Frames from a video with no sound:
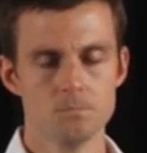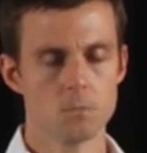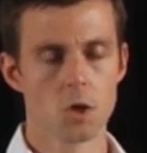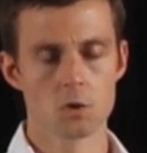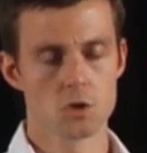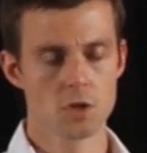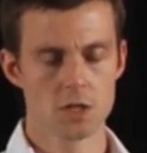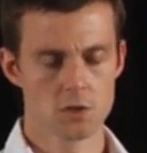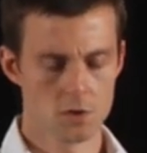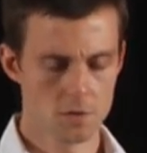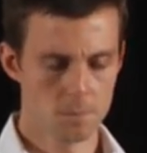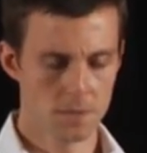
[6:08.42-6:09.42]
No, it, sh it
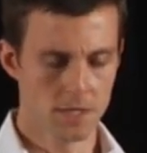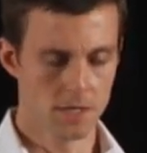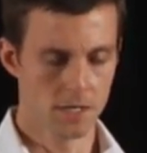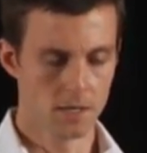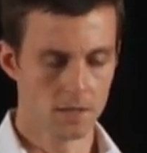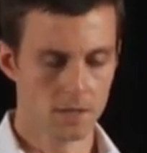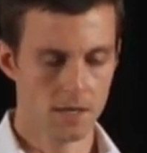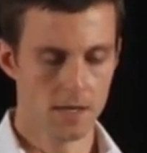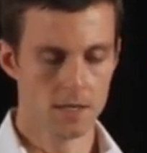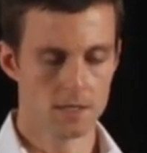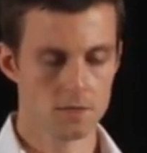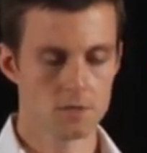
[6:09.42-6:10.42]
shouldn't be there.
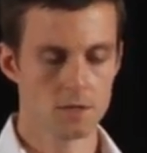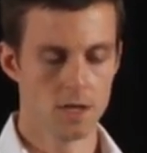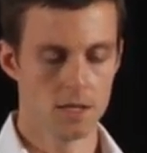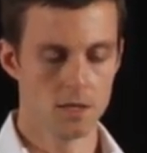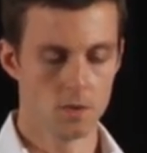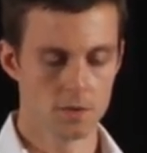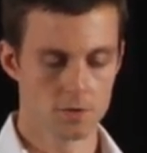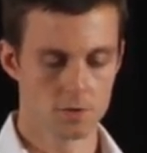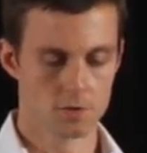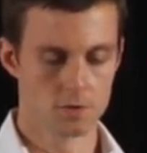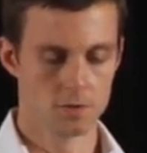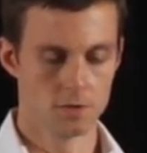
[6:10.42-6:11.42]
And I know that
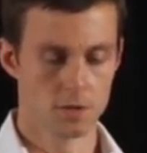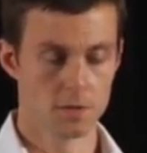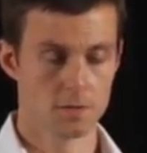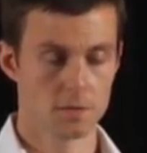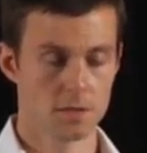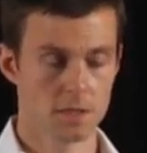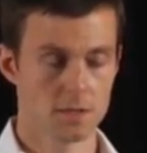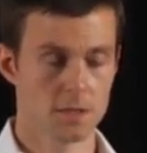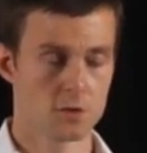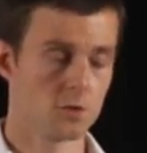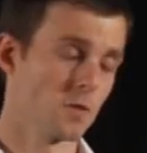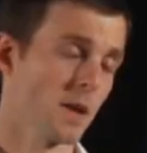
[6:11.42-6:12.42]
you're, or you, that,
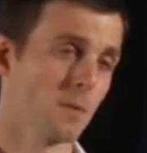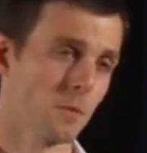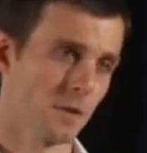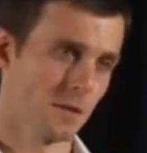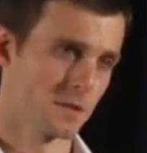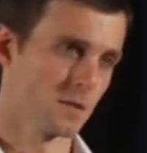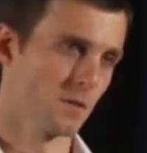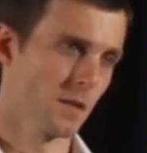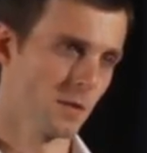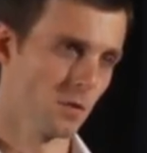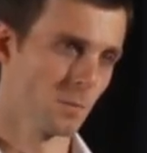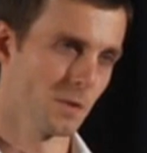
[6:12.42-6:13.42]
that you train with us, so
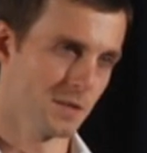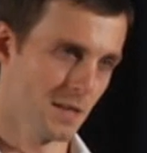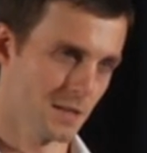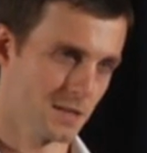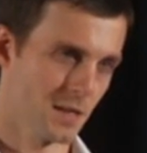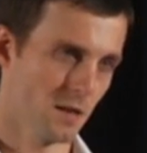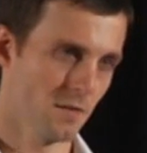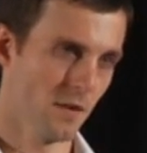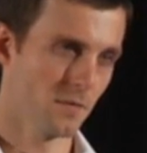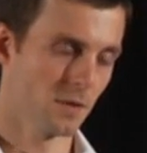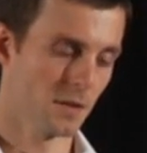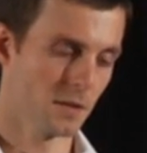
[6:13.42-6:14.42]
that normally takes care of
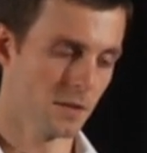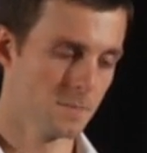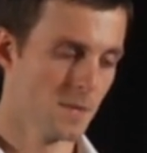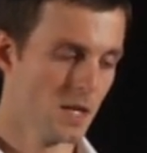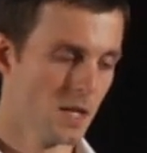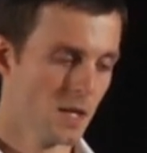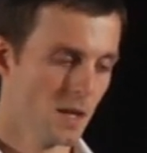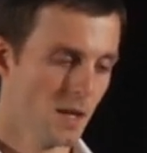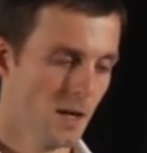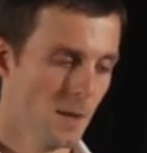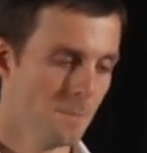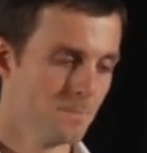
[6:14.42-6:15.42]
everything.
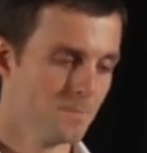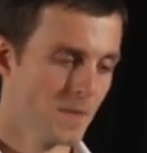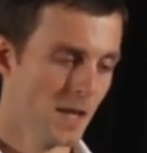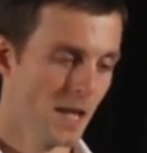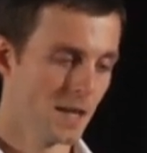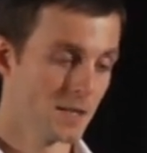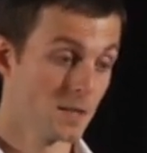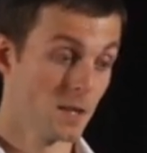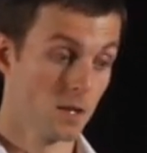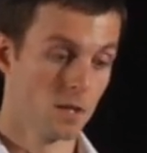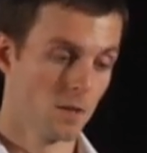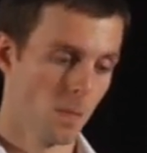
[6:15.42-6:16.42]
Um, and
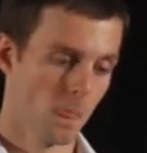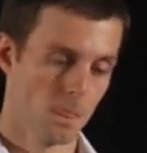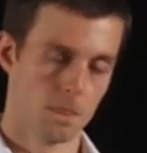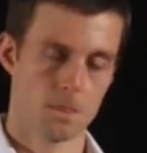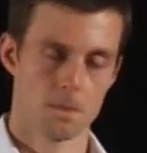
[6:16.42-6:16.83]
it,